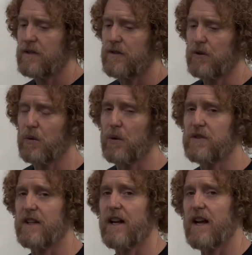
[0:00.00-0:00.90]
tools
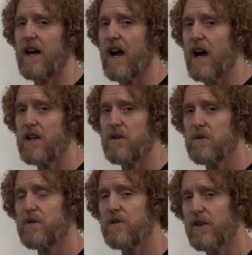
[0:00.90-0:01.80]
that I
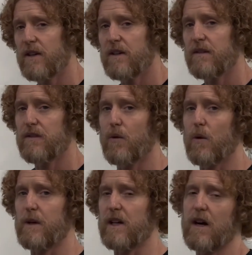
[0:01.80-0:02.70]
use for
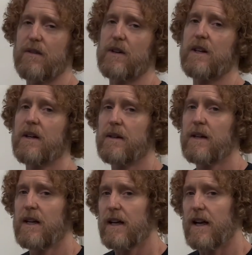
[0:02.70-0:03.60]
recovery
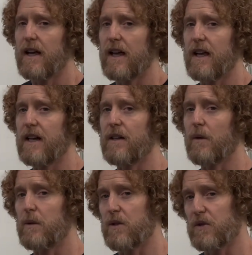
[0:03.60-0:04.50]
and
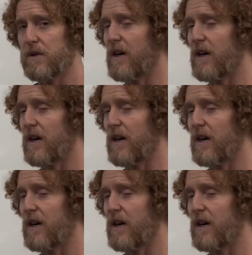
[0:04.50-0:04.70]
we use with our